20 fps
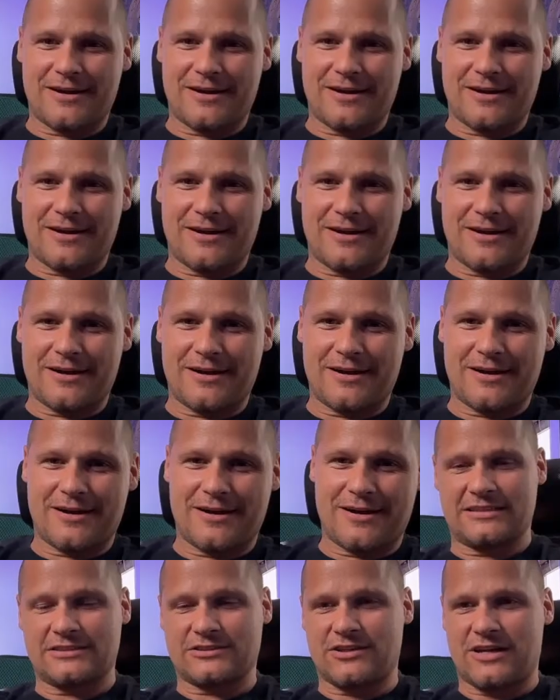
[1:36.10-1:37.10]
dollar
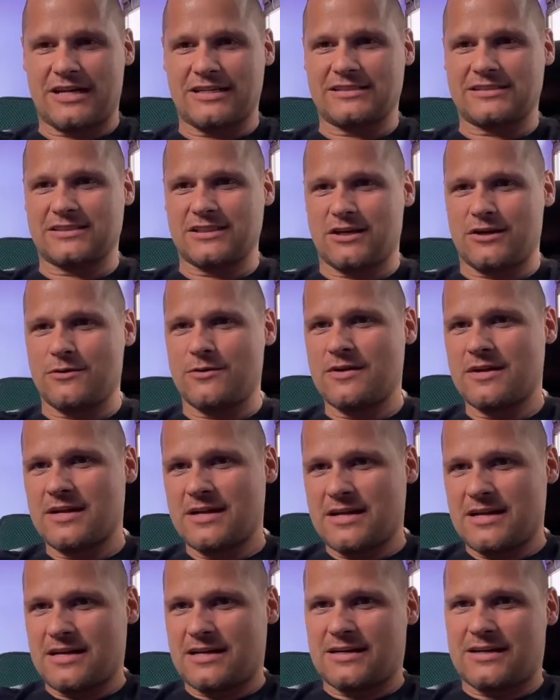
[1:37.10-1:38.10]
index, right? So
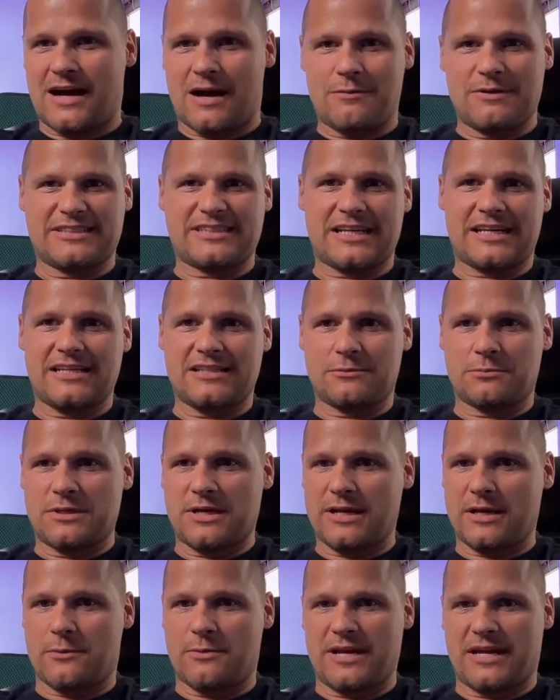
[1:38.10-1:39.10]
I will take it
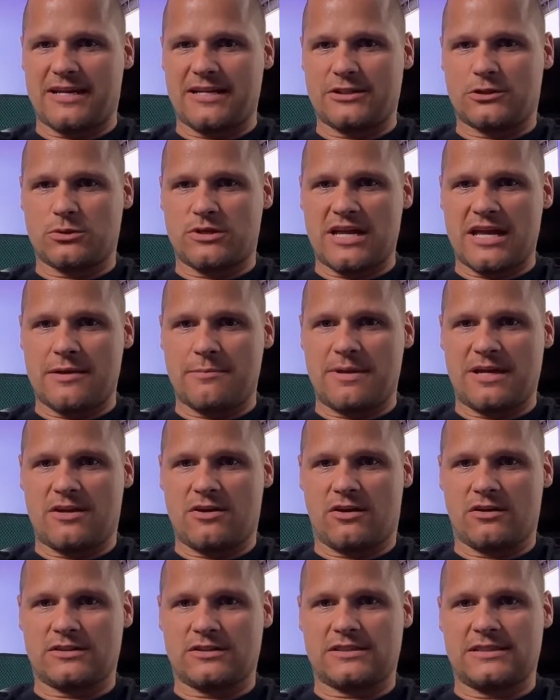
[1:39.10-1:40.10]
very quickly today
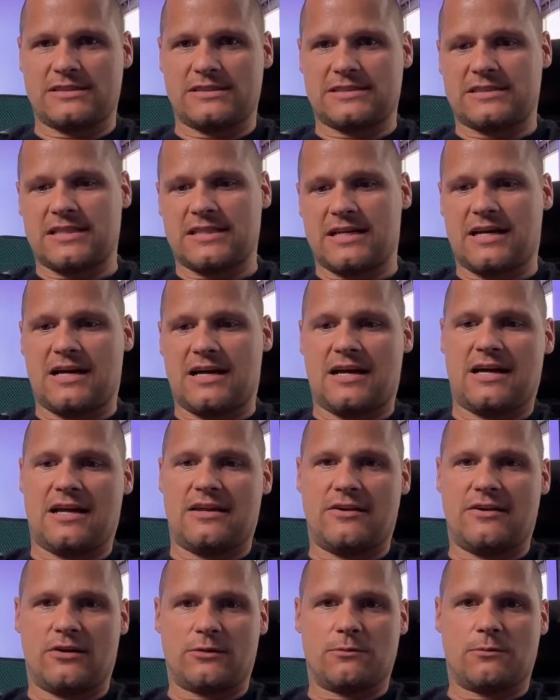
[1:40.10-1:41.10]
because it's
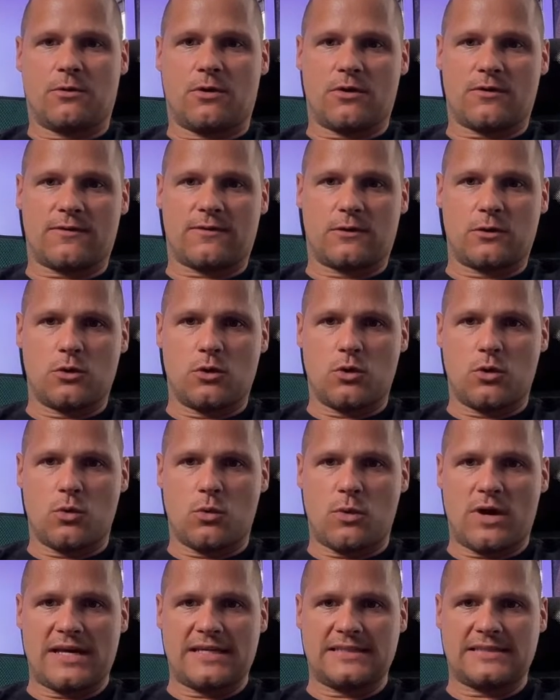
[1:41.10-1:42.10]
not worth to
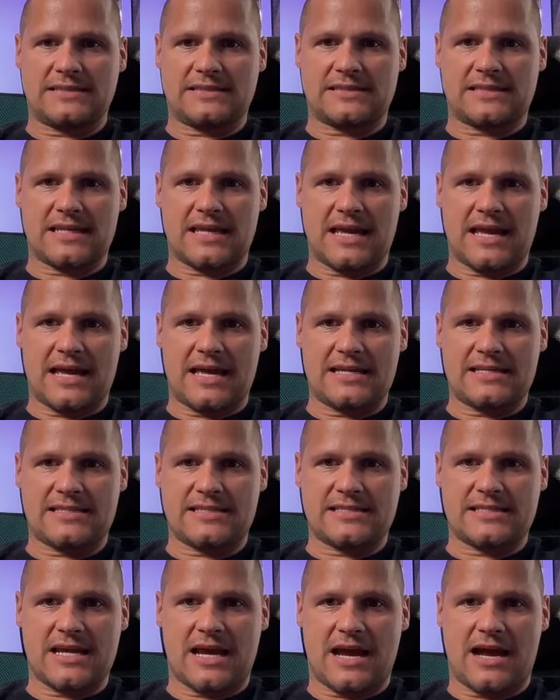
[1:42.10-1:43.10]
waste
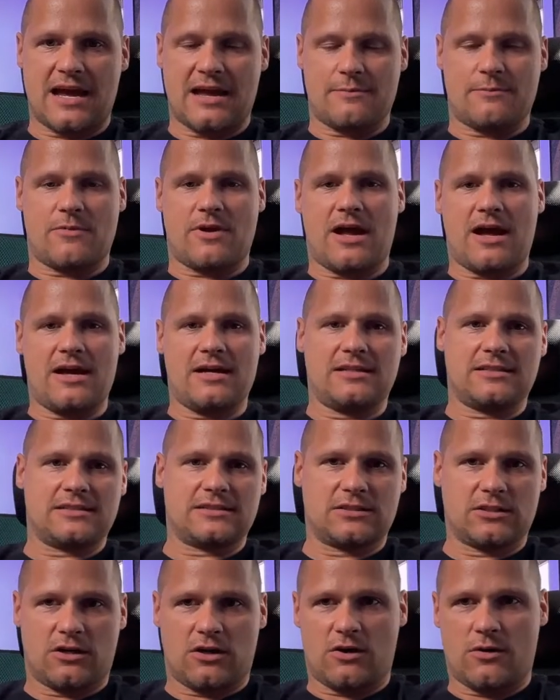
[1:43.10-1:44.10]
time, right?
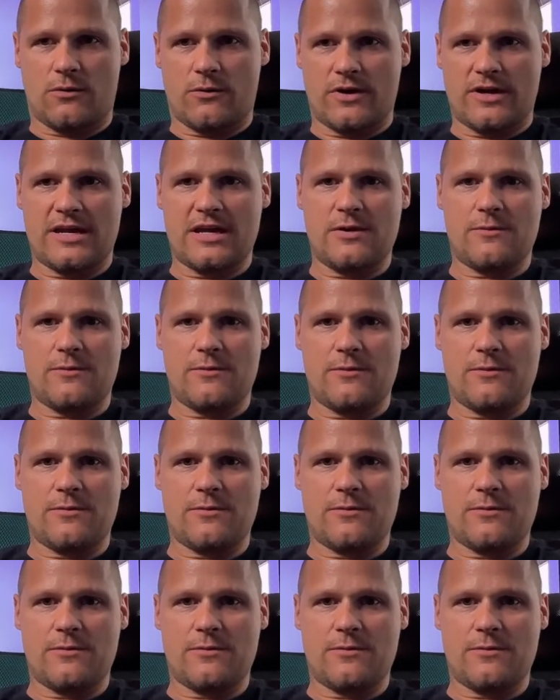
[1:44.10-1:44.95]
So here we have